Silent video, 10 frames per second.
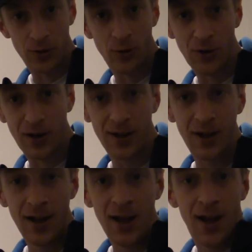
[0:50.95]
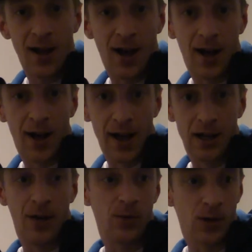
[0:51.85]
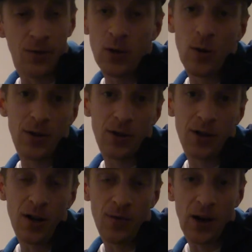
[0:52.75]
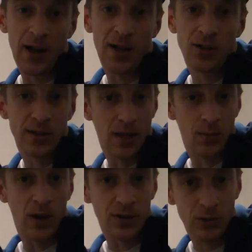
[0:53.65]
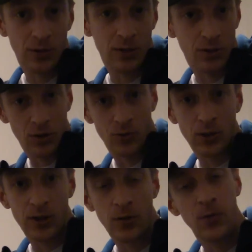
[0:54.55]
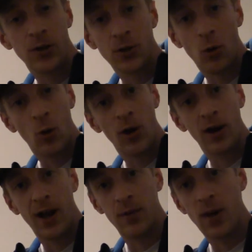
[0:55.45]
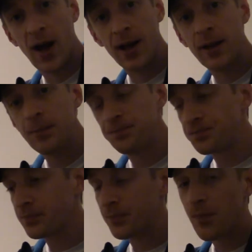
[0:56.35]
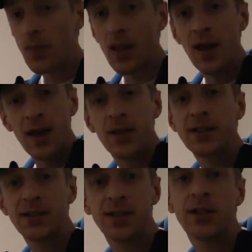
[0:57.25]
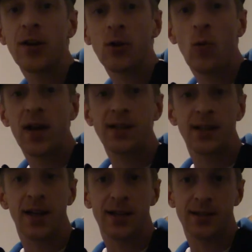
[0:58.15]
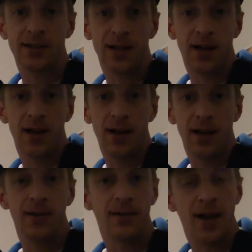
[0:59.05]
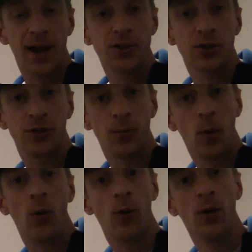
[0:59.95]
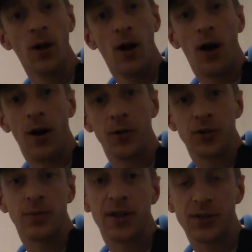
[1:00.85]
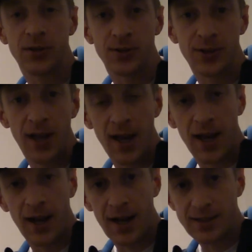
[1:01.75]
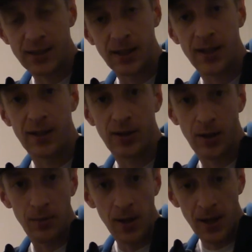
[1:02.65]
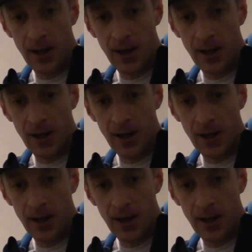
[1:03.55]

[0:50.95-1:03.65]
core. I covered a few other variations like bell swings, which are really good for your core and back. This is another way to get extra pull on those muscles and isolating them